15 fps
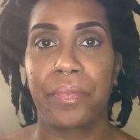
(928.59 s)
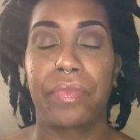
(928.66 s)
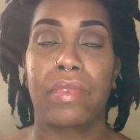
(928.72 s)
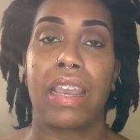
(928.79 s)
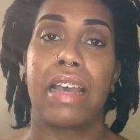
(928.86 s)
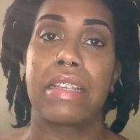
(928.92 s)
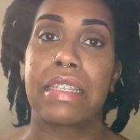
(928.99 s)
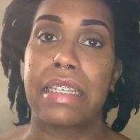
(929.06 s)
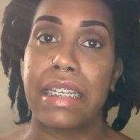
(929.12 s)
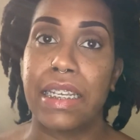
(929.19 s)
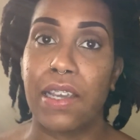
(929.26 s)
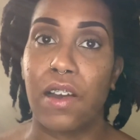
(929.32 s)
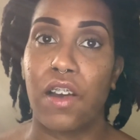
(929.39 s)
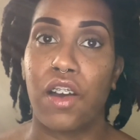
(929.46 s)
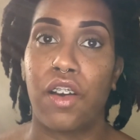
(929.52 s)
I'll see
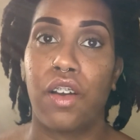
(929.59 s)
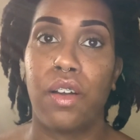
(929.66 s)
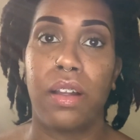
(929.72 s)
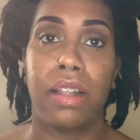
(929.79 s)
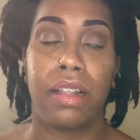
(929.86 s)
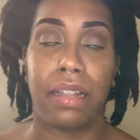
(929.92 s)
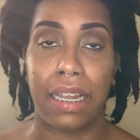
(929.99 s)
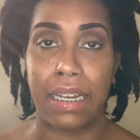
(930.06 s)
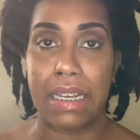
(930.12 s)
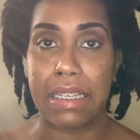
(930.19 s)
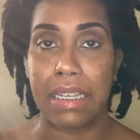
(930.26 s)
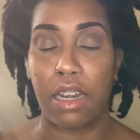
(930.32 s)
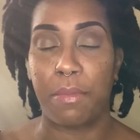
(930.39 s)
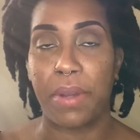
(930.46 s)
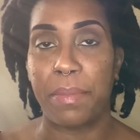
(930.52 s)
y'all, like I said,
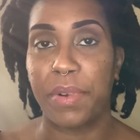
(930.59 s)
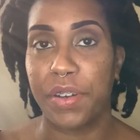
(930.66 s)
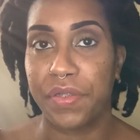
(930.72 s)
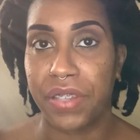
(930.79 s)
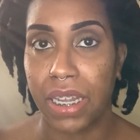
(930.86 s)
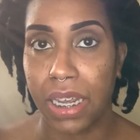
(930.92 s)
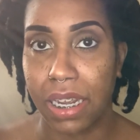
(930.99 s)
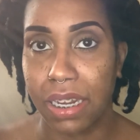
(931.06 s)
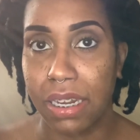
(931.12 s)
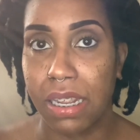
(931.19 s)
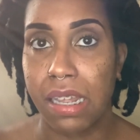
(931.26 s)
on my birthday